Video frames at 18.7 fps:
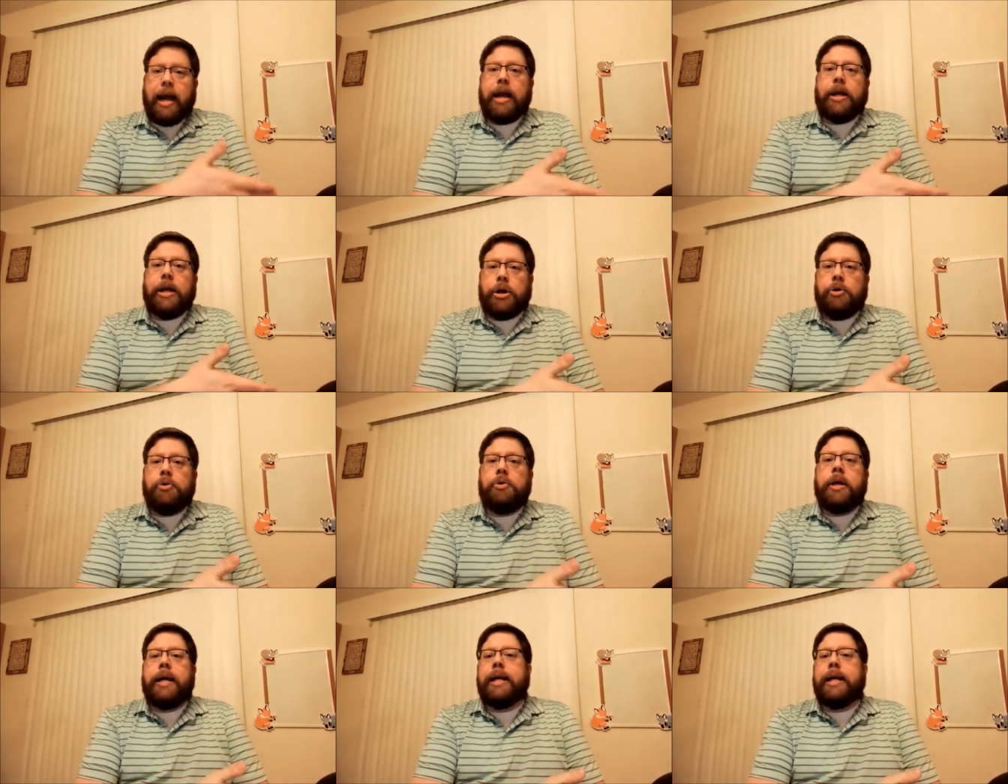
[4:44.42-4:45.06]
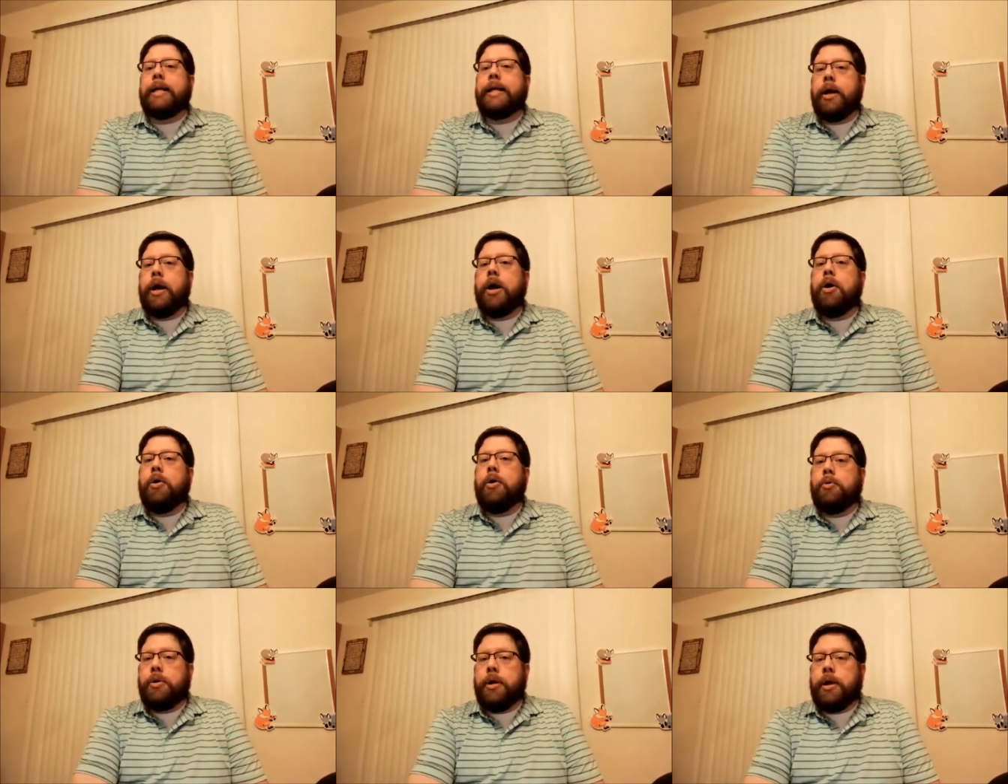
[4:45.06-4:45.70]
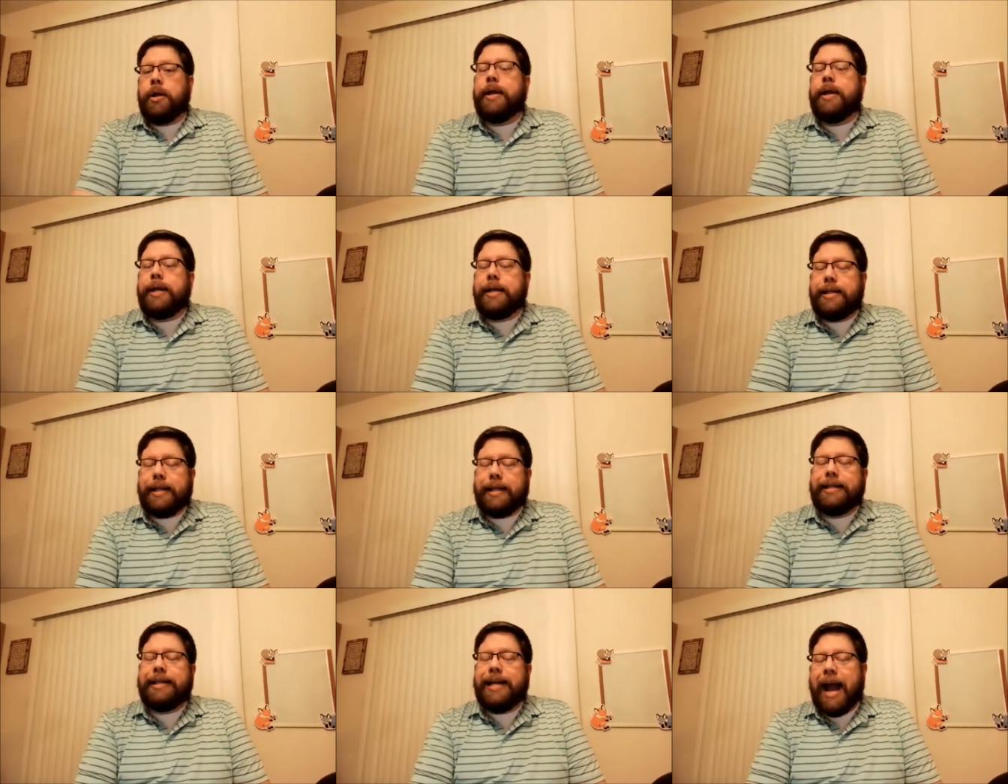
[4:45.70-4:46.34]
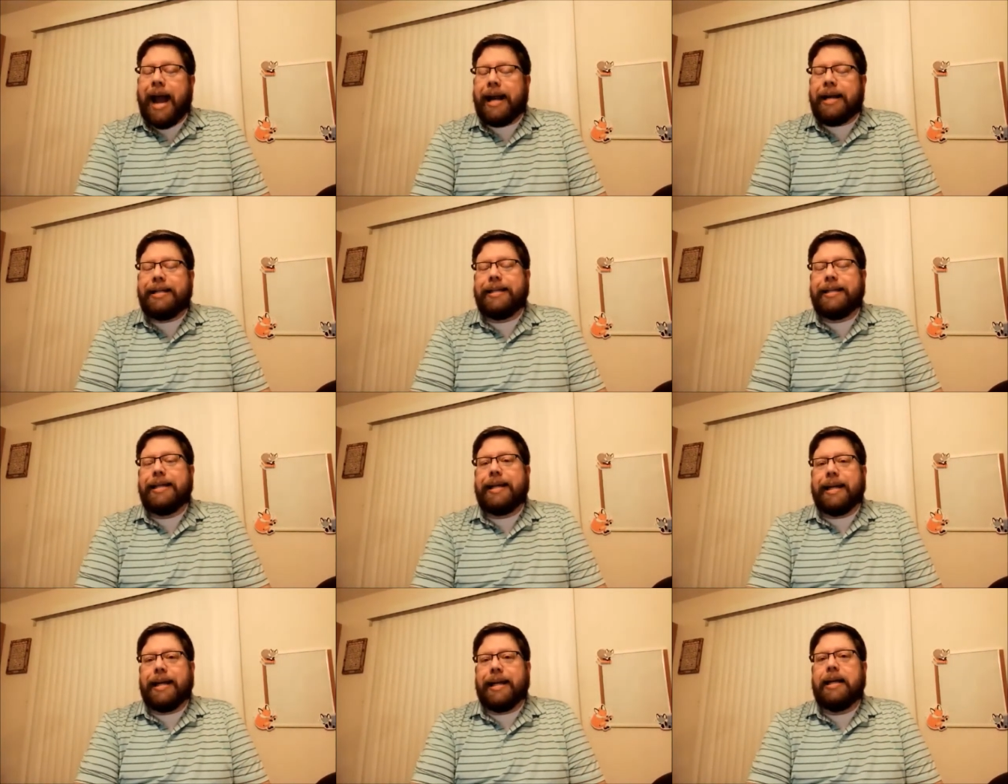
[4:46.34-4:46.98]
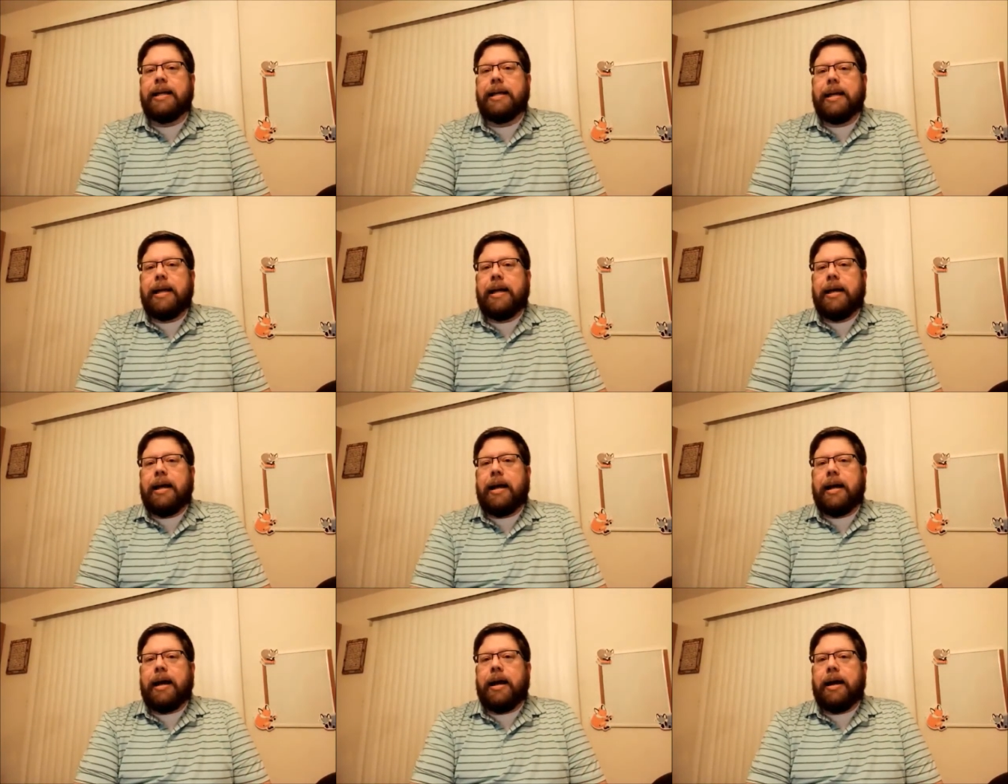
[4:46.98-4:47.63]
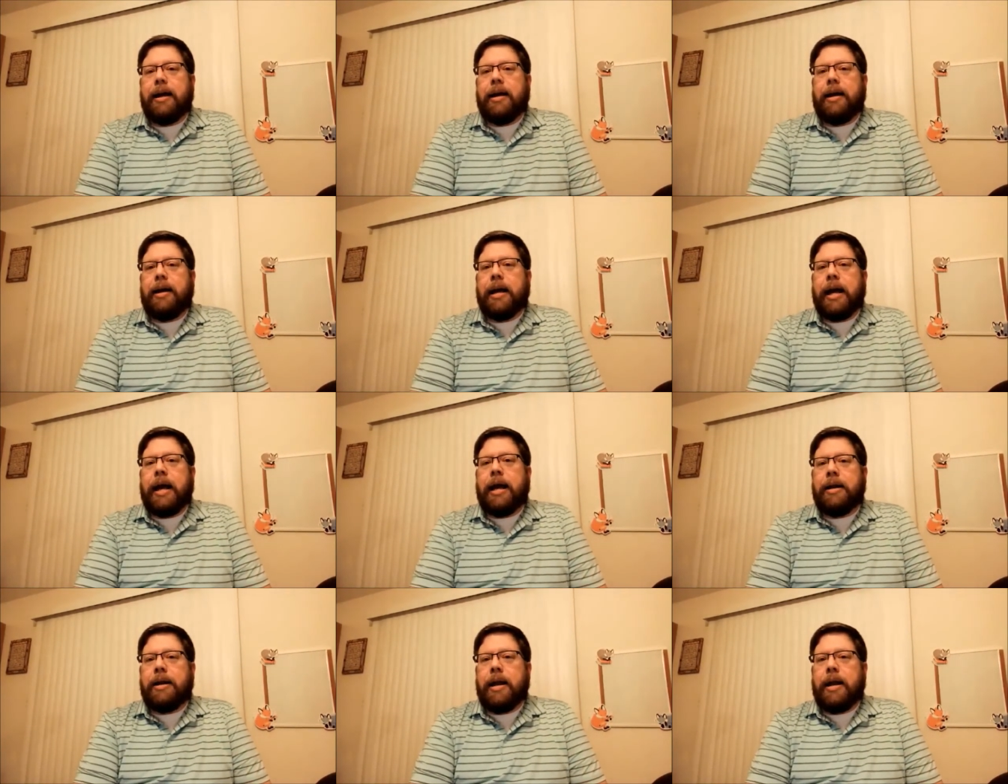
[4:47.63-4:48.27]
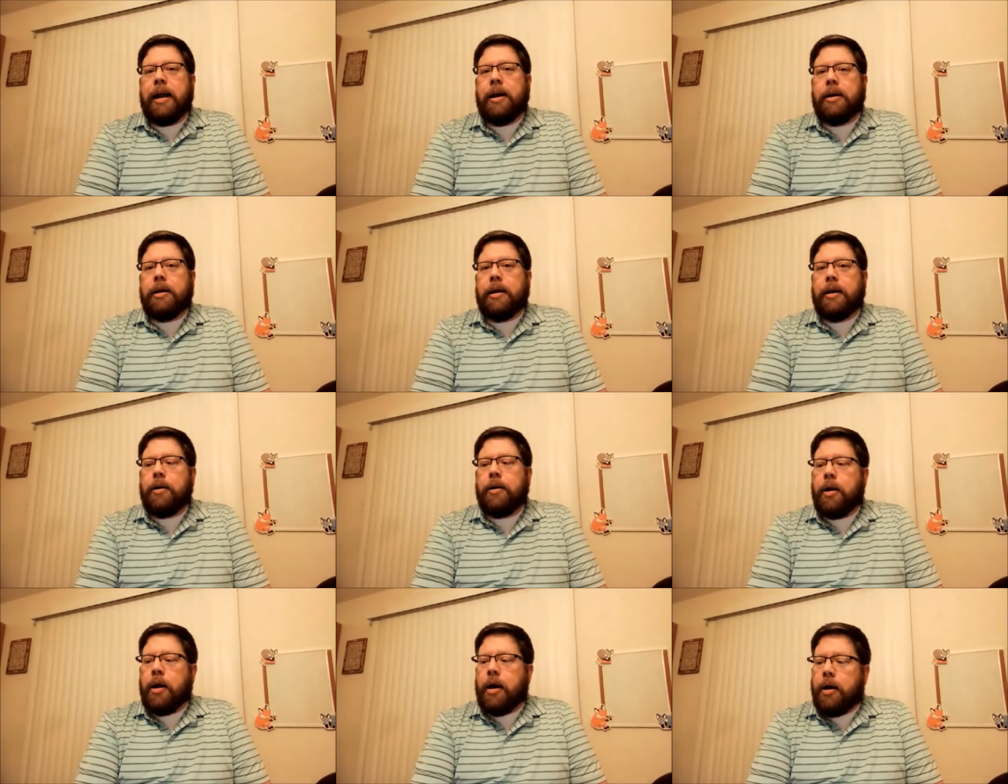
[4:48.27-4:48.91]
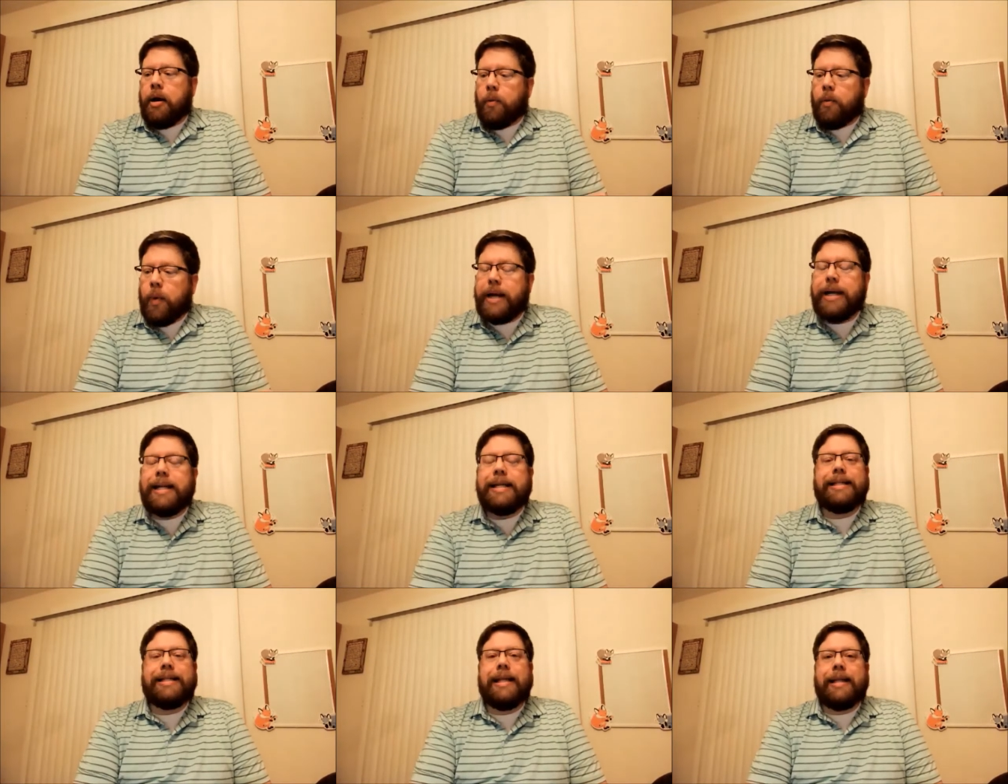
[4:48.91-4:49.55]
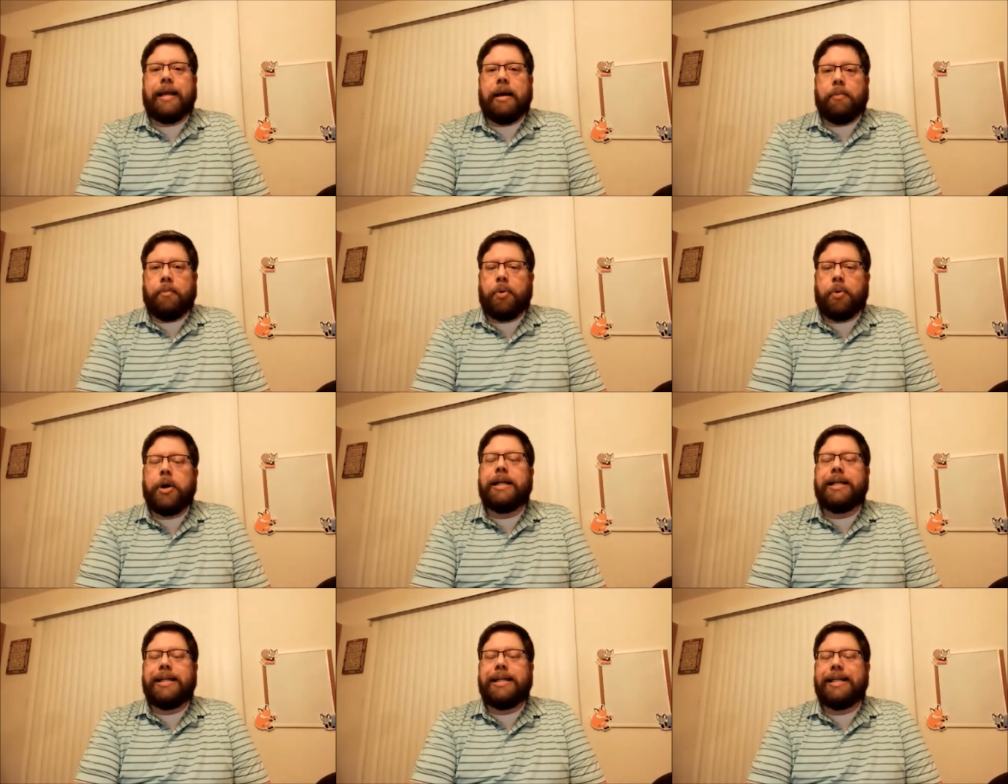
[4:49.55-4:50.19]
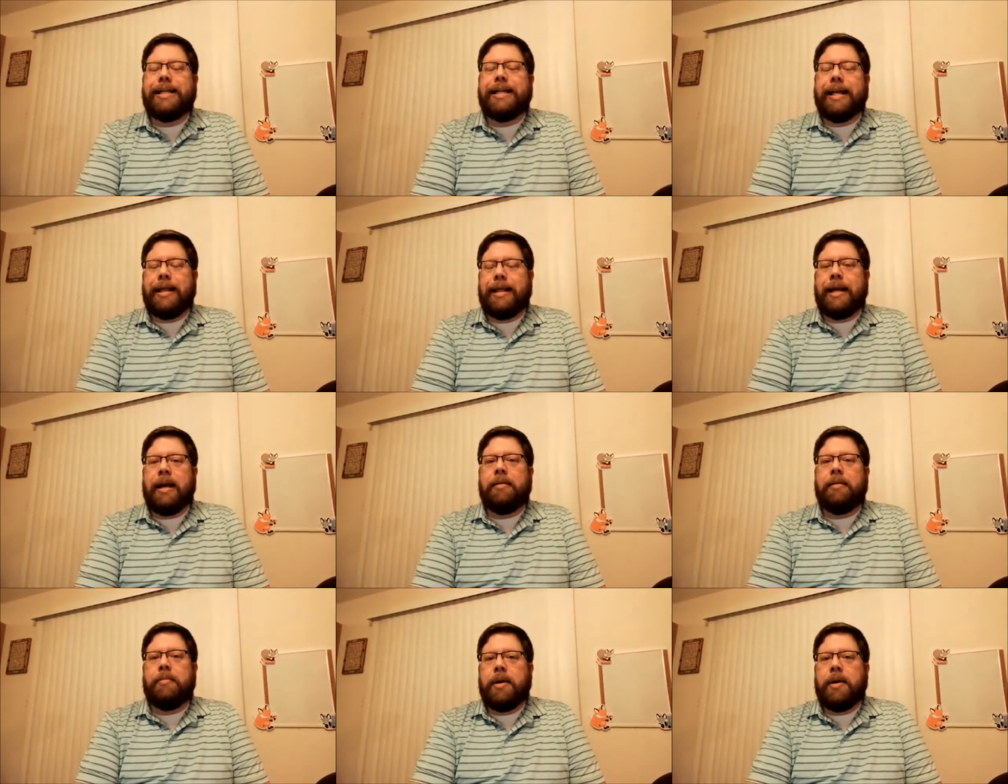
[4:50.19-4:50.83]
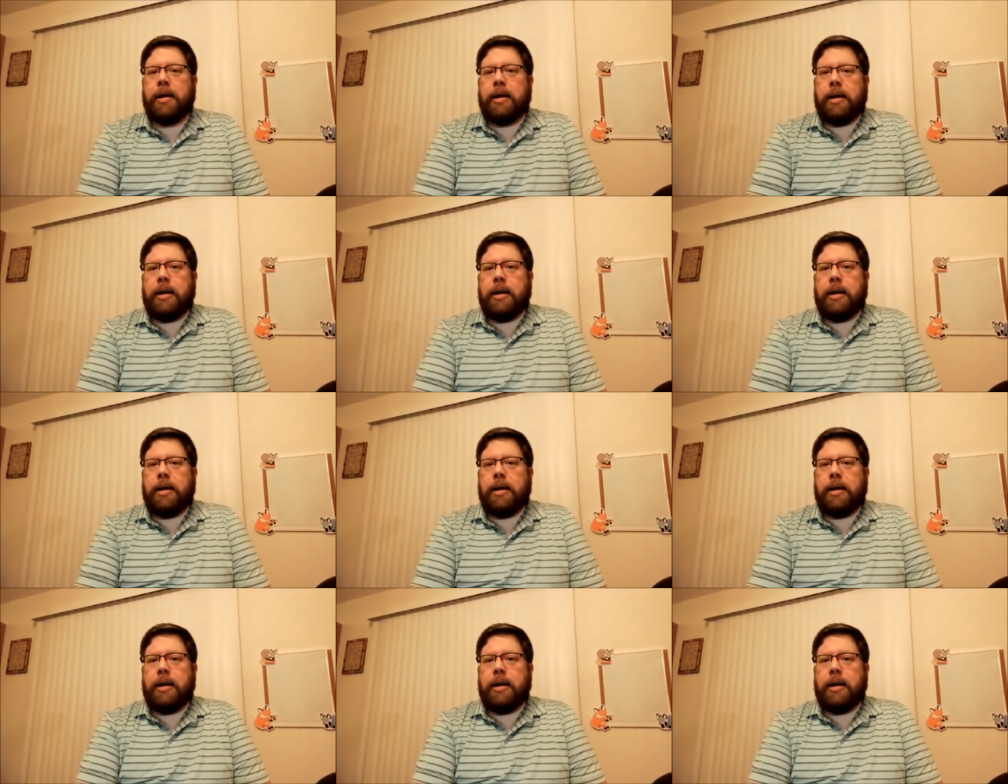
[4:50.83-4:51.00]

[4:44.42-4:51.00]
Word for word: you need to go to this exact city uh, and and uh, witness to them, preach to them.